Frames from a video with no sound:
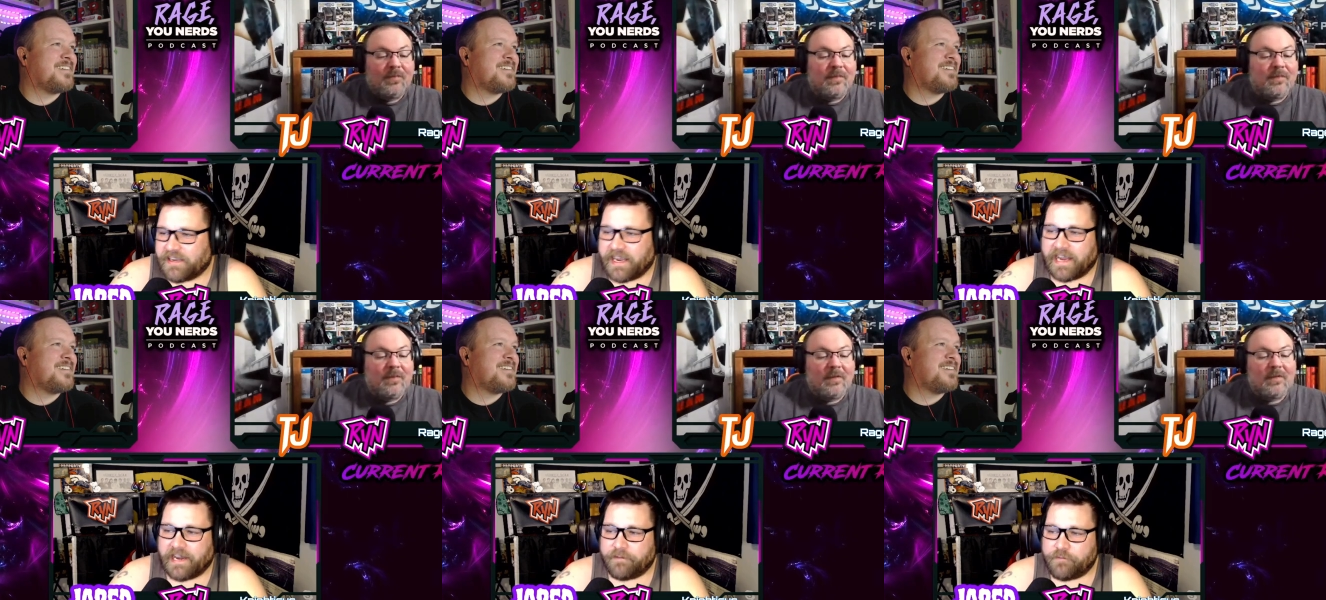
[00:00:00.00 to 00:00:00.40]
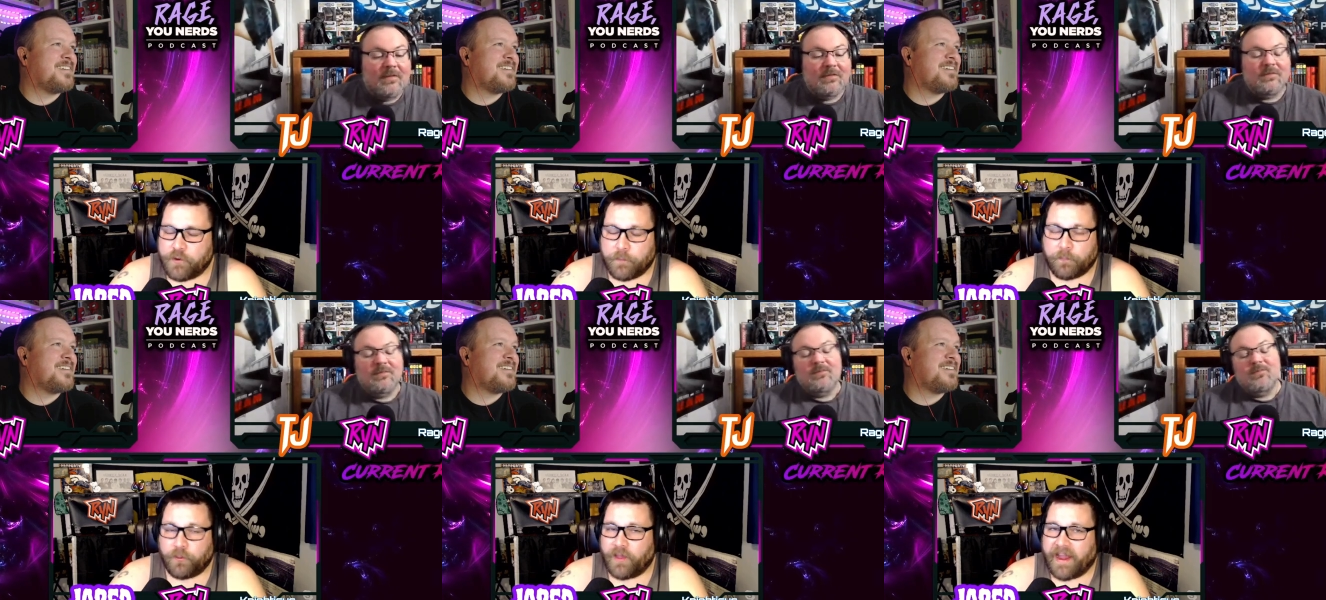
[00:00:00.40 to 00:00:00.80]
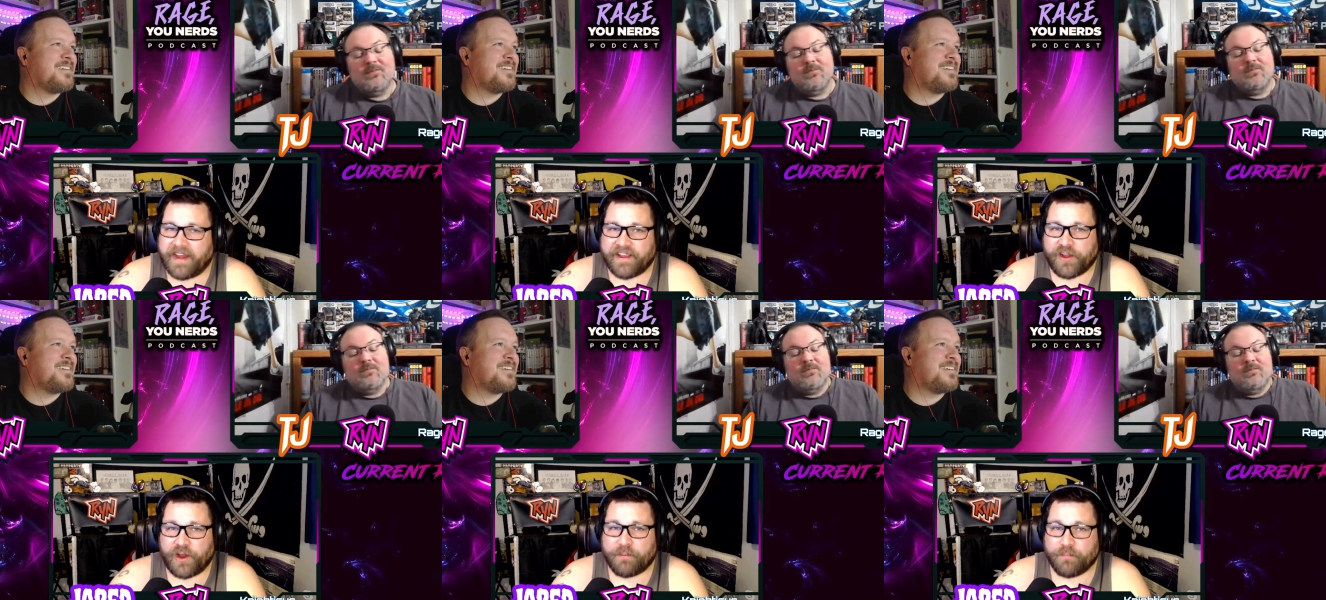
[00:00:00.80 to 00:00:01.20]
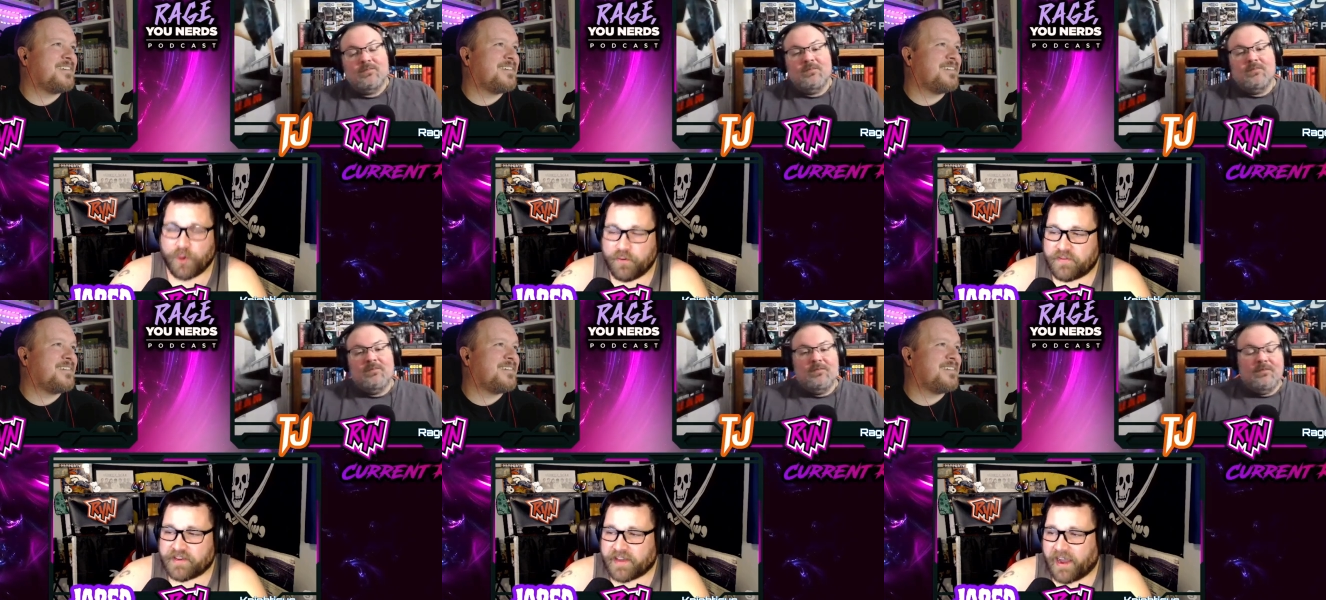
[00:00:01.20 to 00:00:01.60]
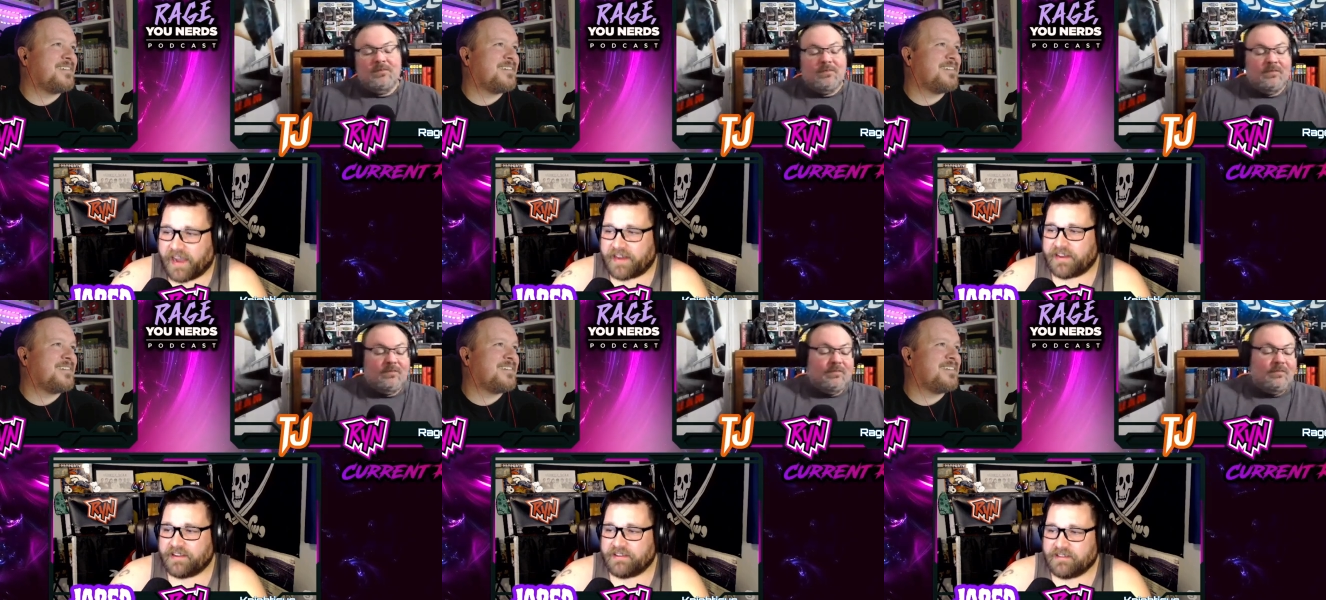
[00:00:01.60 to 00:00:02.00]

Speaker 1: And if you're planning on movie night,